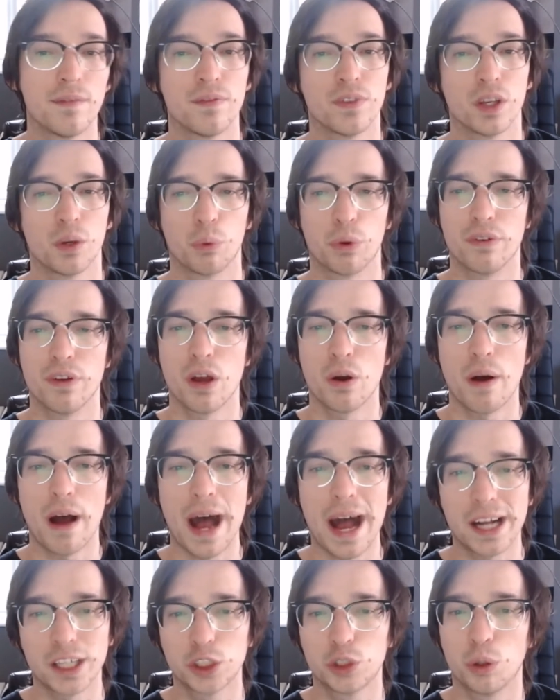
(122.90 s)
We've no
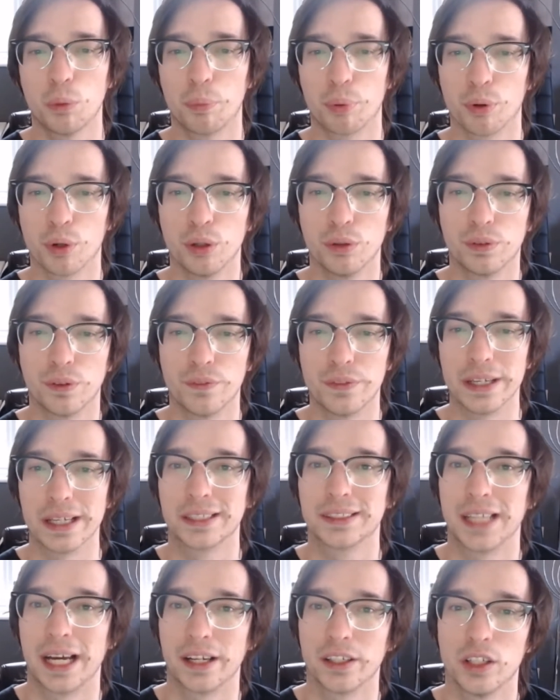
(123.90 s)
actual proof of the
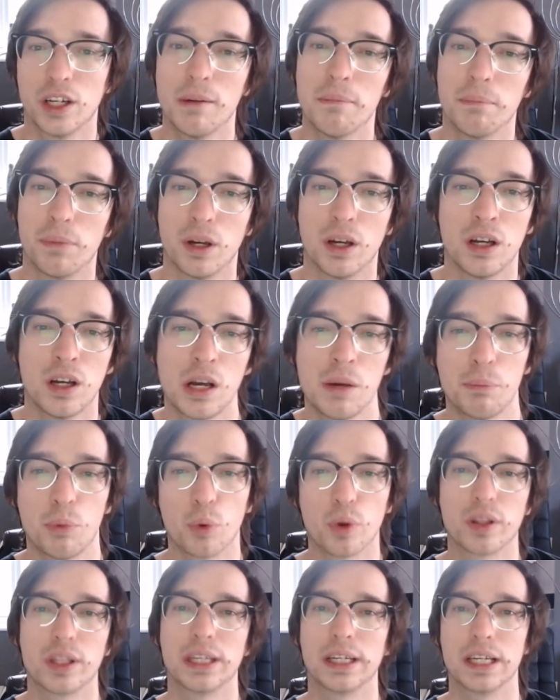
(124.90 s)
exact number, but we
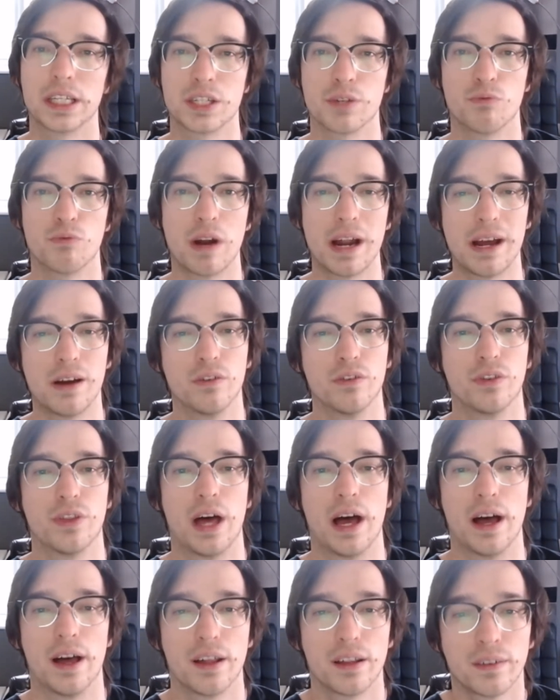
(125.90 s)
think it's around
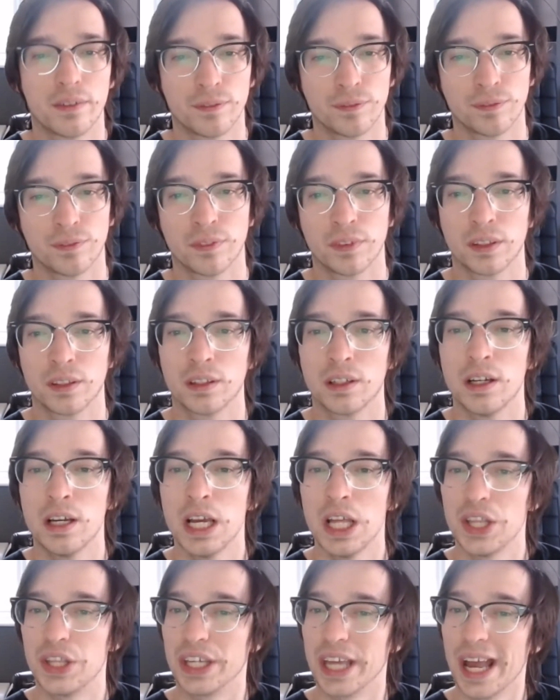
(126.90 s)
that.
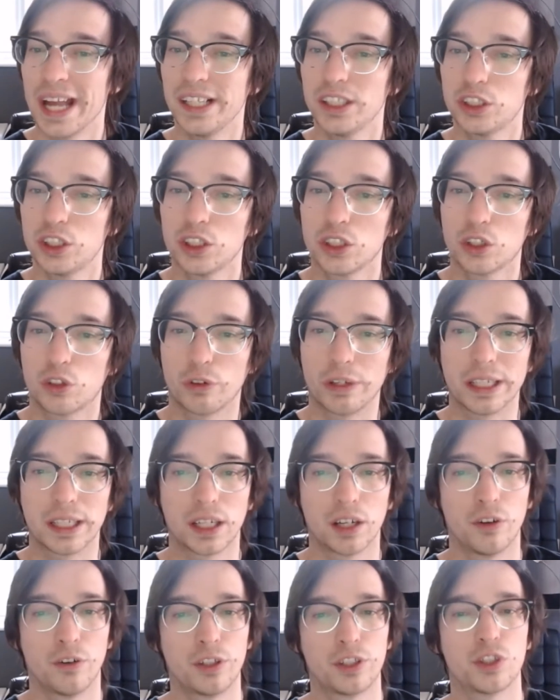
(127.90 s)
The ancient Greek
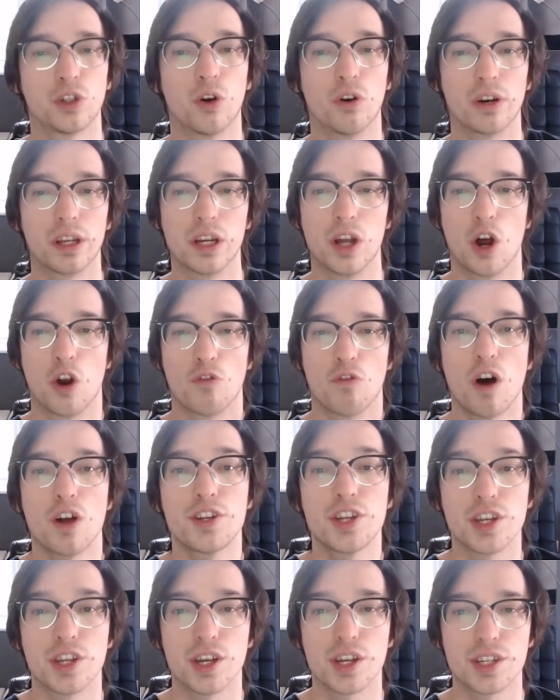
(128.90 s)
historian
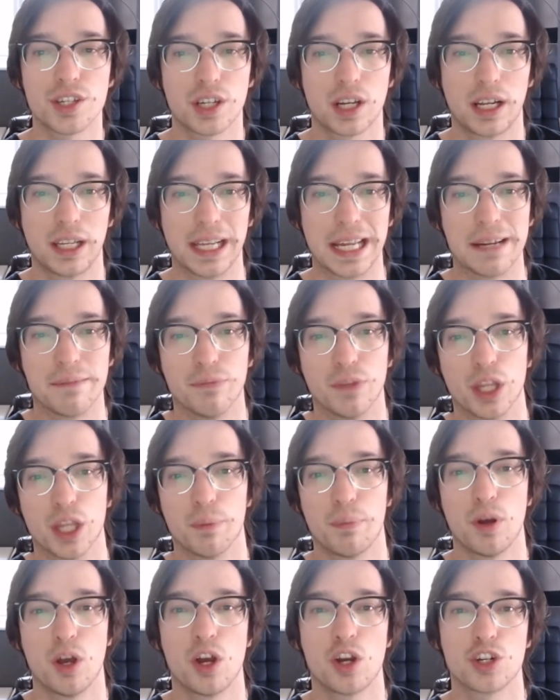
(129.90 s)
Herodotus claimed that the
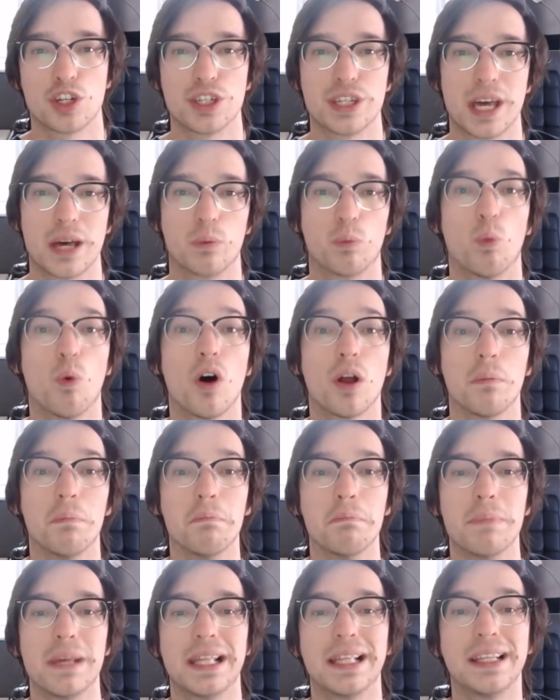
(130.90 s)
Persians had 1
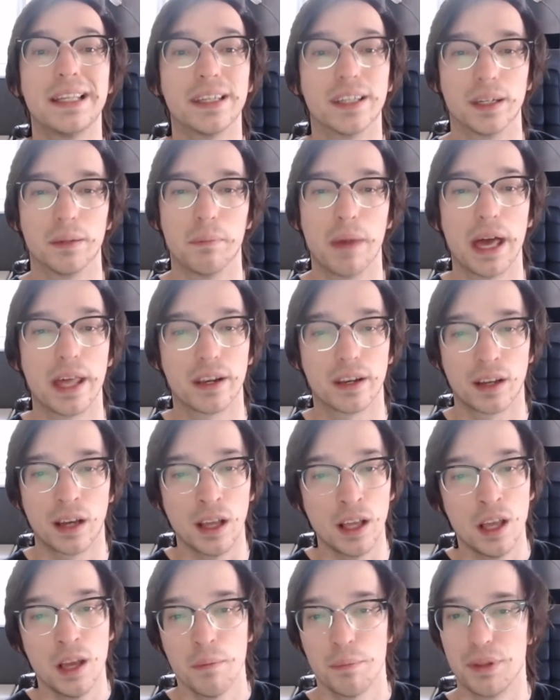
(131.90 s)
million men,
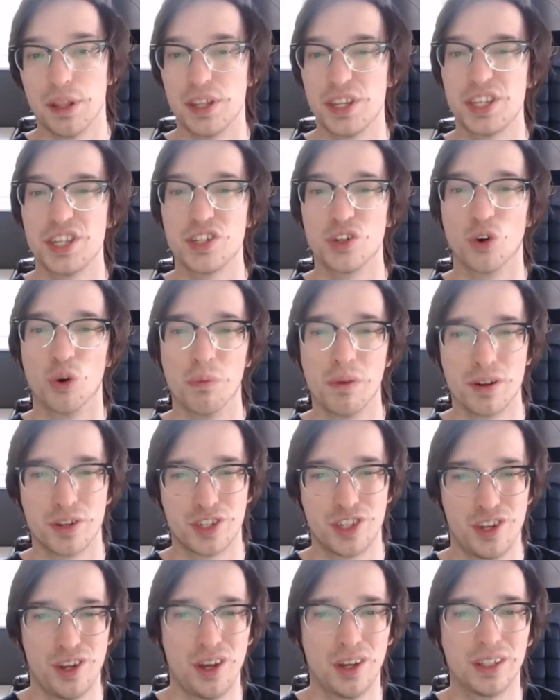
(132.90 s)
but this is almost
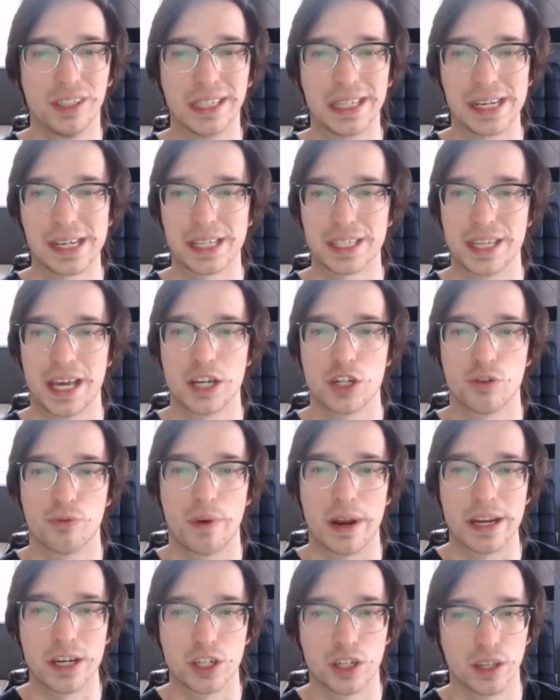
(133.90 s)
certainly an
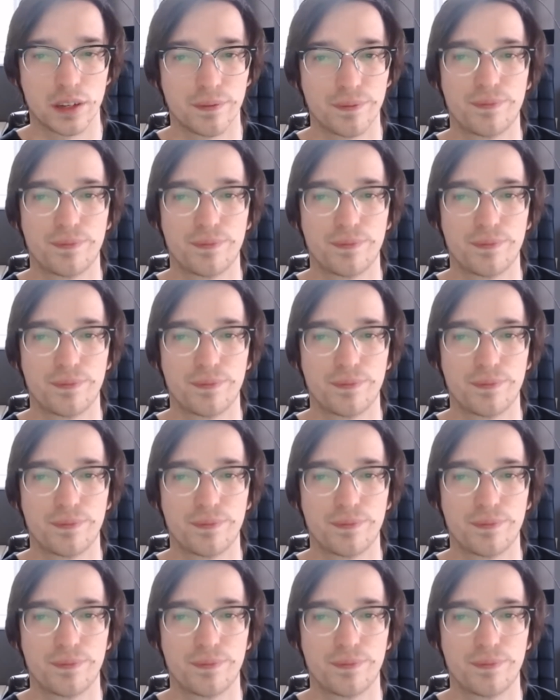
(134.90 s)
exaggeration.